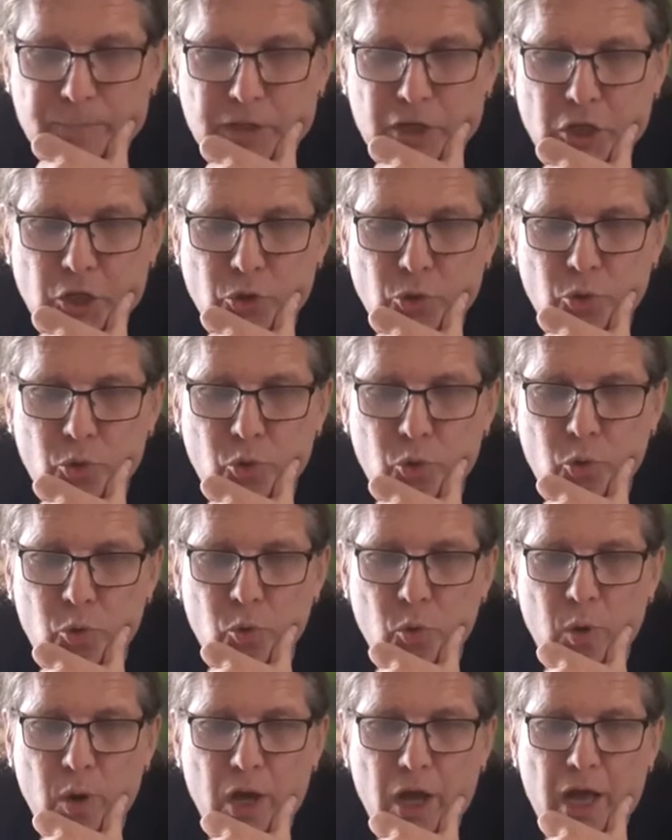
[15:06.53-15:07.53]

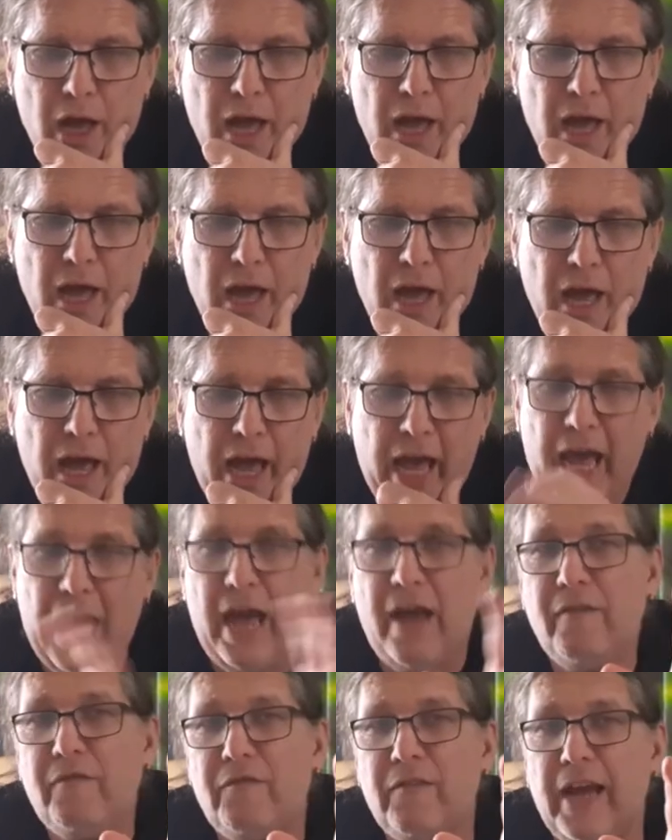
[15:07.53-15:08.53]
you
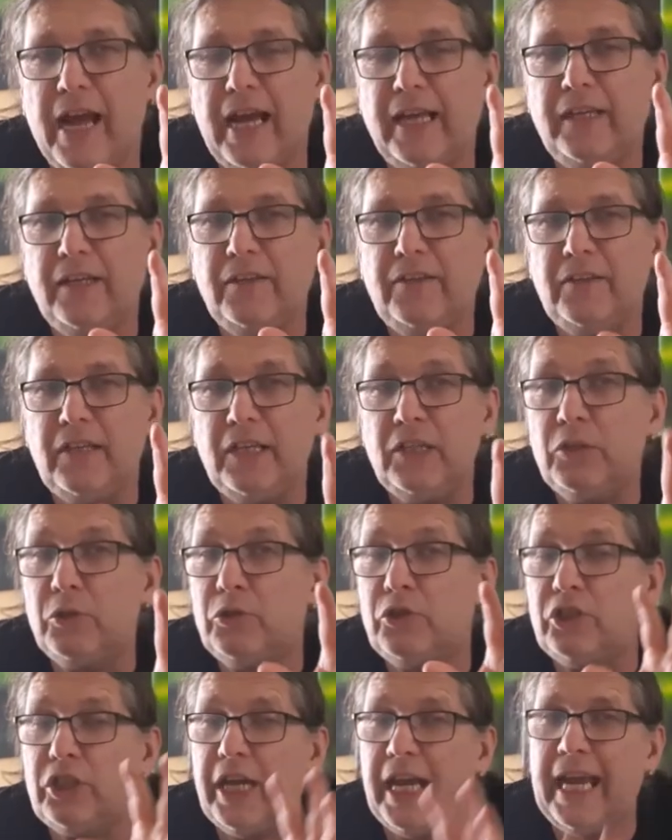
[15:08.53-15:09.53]
have anything to
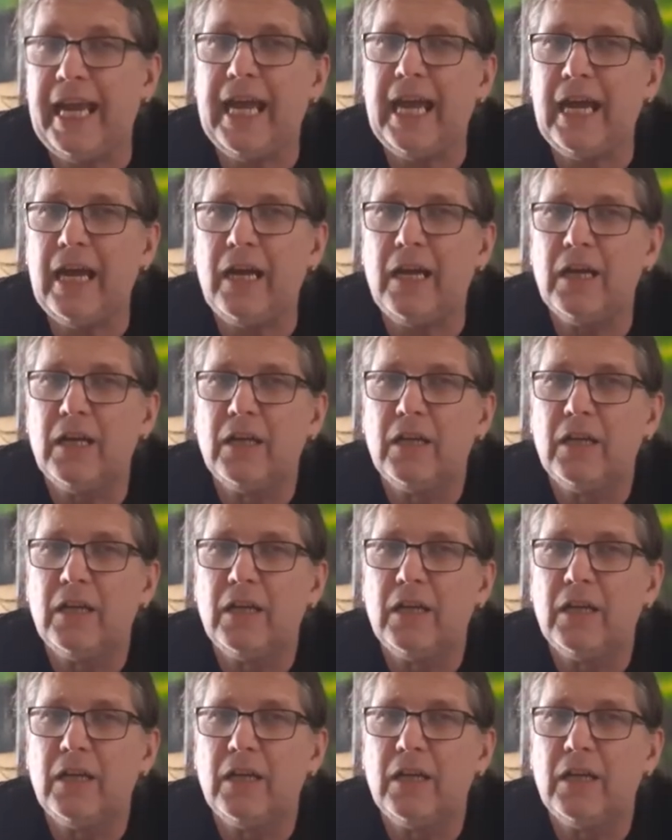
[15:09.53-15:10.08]
share